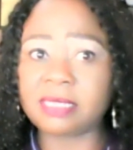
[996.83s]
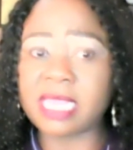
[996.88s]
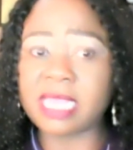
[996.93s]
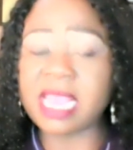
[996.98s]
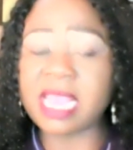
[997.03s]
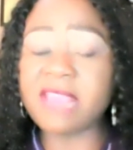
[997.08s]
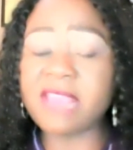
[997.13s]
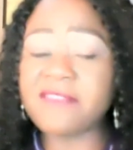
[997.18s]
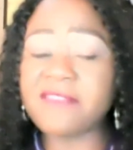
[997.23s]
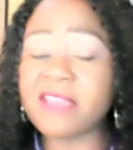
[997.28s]

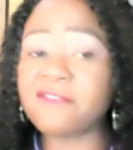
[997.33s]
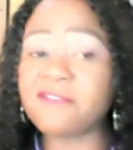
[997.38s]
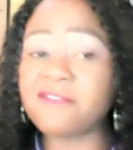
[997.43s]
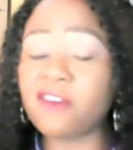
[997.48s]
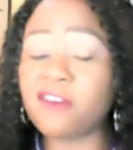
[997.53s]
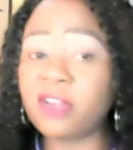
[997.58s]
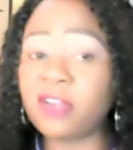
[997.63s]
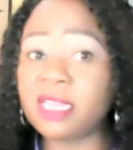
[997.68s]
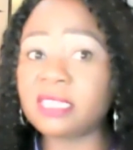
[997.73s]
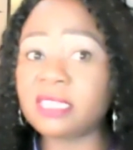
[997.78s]
If a
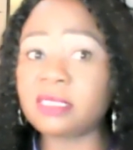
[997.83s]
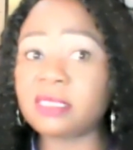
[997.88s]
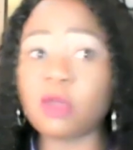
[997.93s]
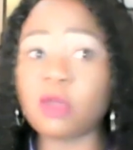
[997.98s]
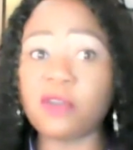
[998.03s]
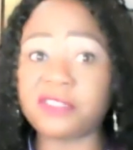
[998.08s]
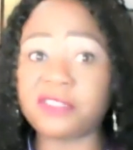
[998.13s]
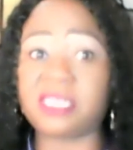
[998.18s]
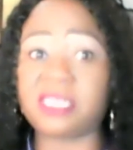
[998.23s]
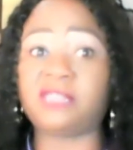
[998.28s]
police
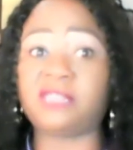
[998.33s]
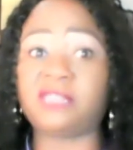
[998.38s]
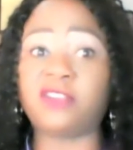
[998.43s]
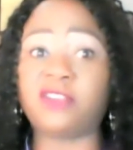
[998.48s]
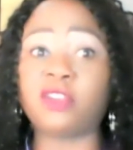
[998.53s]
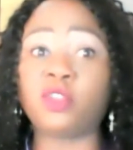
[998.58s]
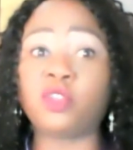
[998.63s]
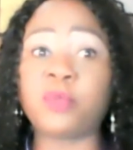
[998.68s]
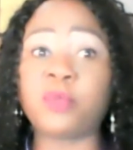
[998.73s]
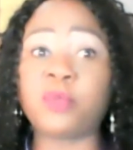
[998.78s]
officer is
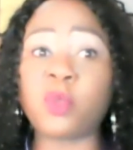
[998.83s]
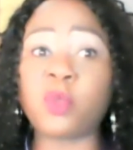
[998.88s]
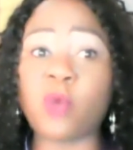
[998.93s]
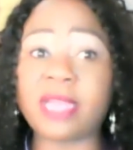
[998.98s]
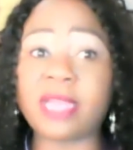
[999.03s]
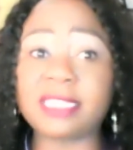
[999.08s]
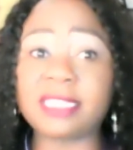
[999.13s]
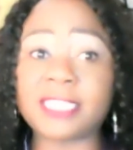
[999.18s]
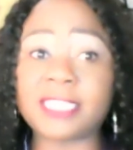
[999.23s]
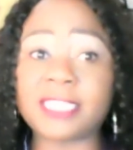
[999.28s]
found to be
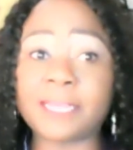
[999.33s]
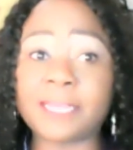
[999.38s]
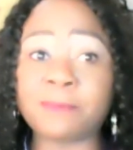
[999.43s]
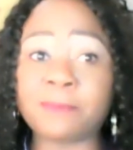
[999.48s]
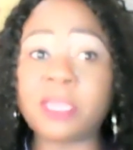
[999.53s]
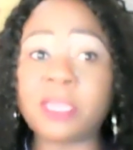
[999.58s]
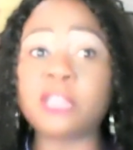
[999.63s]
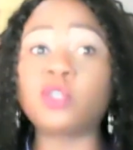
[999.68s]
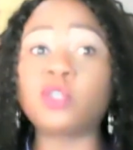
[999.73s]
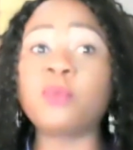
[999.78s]
wanting
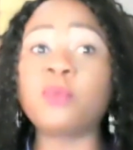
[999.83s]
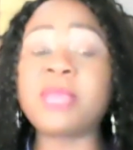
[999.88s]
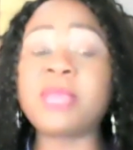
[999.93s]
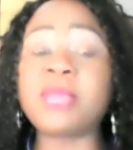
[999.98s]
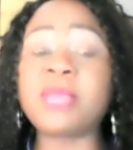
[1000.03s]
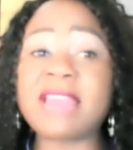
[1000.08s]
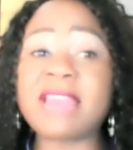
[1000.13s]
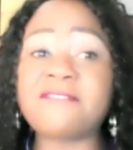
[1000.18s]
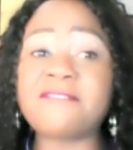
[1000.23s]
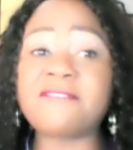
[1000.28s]
to
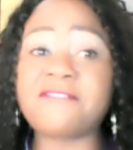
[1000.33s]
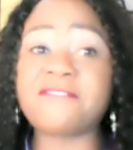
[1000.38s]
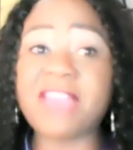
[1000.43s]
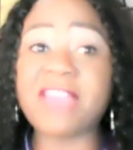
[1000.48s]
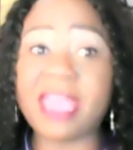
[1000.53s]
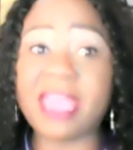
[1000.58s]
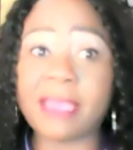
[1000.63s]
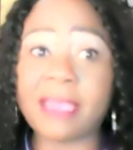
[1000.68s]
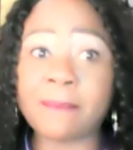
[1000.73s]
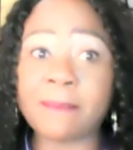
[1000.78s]
be
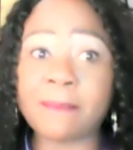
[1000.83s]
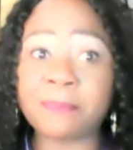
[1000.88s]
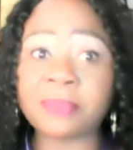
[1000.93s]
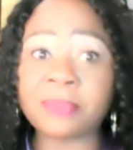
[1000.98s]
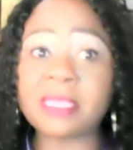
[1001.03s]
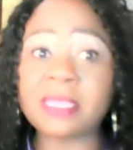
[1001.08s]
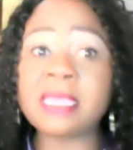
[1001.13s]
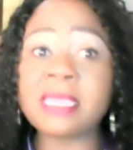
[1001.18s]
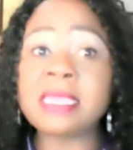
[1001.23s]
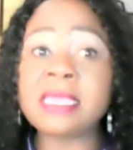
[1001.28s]
unfair,
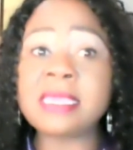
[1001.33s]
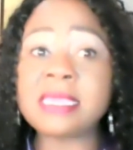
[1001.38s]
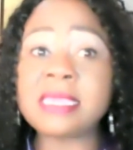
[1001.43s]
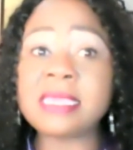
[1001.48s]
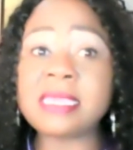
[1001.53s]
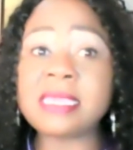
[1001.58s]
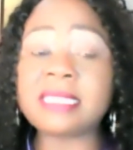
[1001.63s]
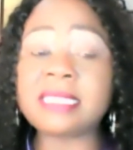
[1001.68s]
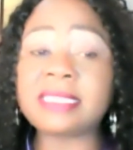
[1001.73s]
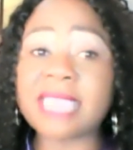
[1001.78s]

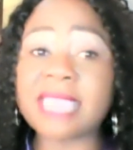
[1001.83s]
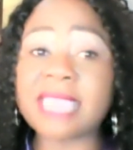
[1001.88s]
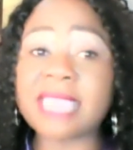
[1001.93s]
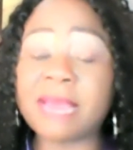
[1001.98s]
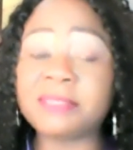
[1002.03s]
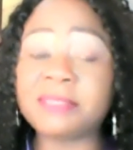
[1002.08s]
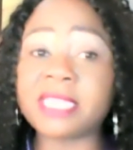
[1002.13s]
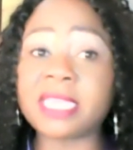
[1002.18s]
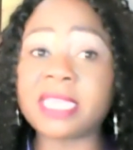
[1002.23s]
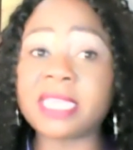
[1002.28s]
he is
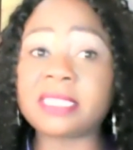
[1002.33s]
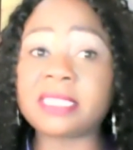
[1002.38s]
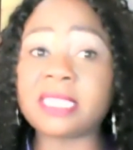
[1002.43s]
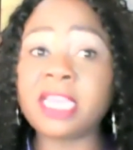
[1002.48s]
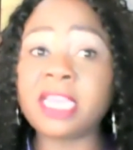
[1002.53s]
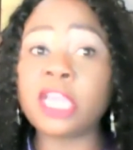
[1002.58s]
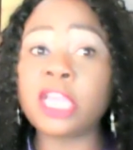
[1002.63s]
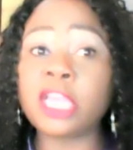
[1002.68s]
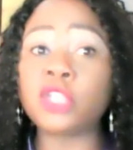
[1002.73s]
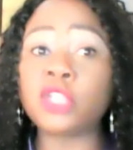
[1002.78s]
subject
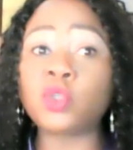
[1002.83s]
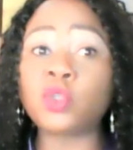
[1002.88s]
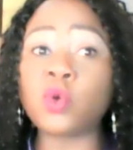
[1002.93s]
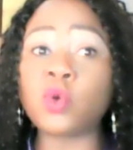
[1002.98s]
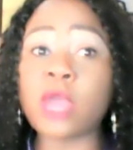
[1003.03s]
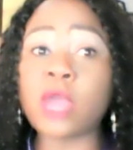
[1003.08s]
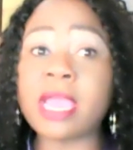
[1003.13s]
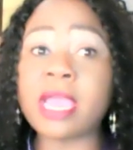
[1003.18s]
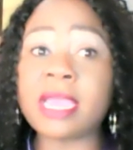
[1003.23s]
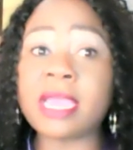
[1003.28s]

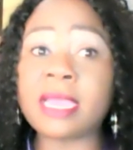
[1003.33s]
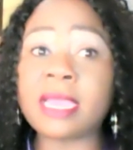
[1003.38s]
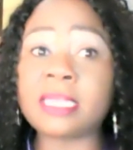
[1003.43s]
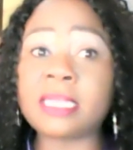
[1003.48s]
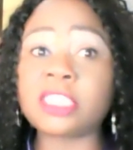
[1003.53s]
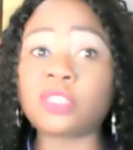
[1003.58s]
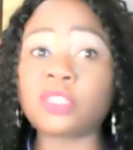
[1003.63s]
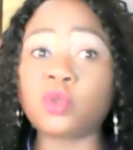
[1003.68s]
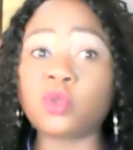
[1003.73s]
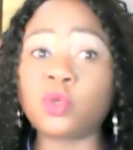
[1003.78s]

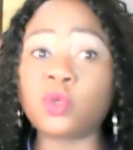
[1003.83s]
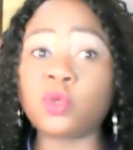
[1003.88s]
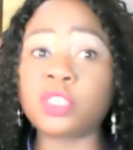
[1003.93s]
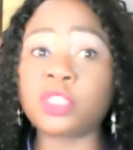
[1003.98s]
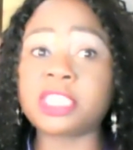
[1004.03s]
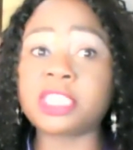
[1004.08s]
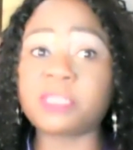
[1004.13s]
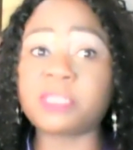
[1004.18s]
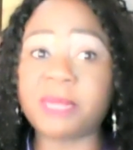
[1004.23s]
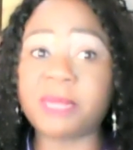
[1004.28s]

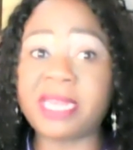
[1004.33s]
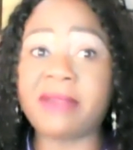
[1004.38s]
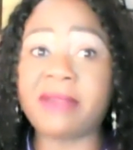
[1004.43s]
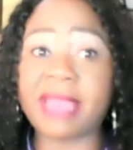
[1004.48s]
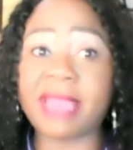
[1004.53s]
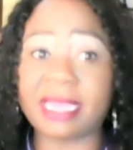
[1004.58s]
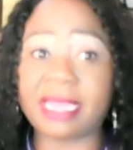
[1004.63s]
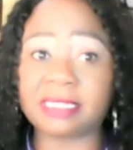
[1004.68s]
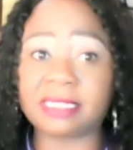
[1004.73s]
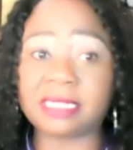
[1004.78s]
to
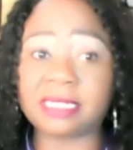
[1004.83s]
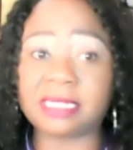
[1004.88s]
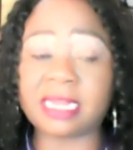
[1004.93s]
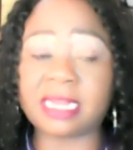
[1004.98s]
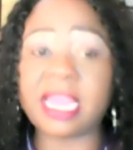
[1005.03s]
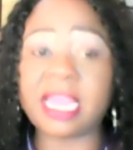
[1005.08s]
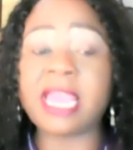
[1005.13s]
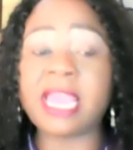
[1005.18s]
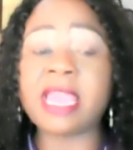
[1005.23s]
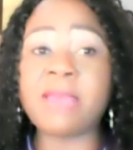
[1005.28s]
disciplinary action.
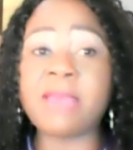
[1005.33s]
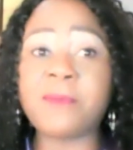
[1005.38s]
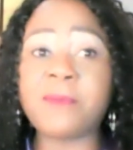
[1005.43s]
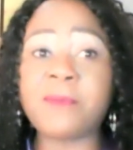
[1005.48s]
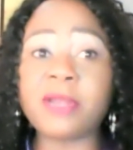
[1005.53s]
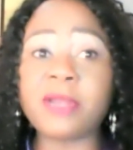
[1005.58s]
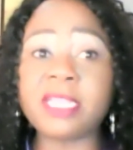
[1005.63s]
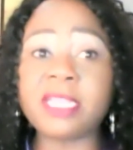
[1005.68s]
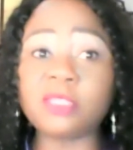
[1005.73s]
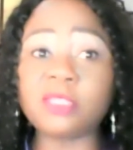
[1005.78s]
A
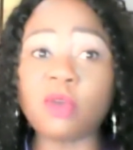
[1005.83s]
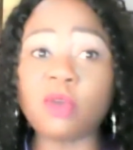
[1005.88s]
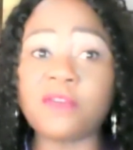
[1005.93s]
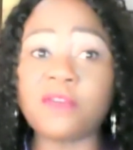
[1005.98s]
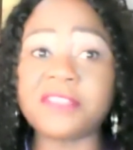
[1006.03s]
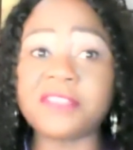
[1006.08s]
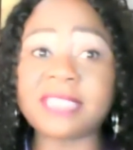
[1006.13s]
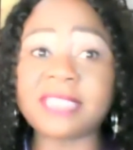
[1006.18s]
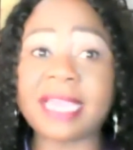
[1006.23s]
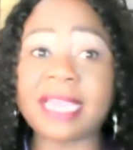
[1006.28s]
police
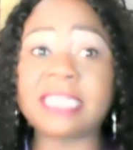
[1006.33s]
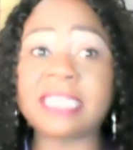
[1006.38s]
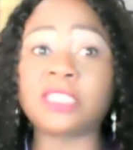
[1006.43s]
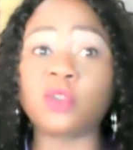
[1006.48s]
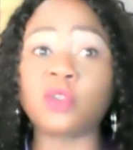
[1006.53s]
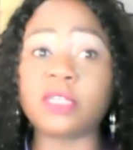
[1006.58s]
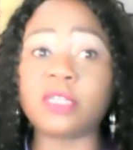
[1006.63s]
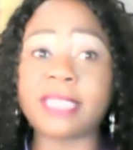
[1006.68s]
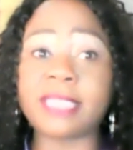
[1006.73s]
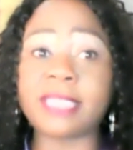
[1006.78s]
officer
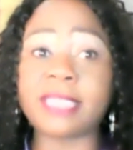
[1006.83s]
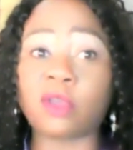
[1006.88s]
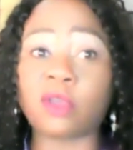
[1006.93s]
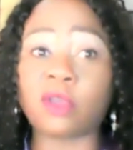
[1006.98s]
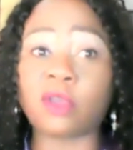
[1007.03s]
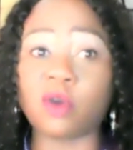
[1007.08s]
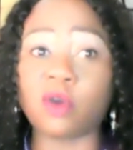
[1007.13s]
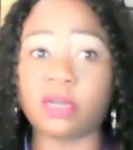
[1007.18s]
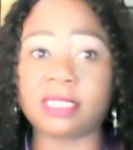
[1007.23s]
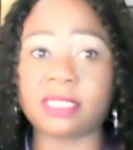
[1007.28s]
is not a
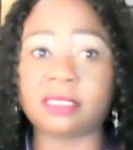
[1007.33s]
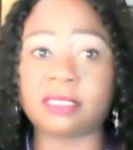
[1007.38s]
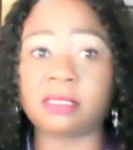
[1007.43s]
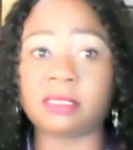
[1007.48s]
god.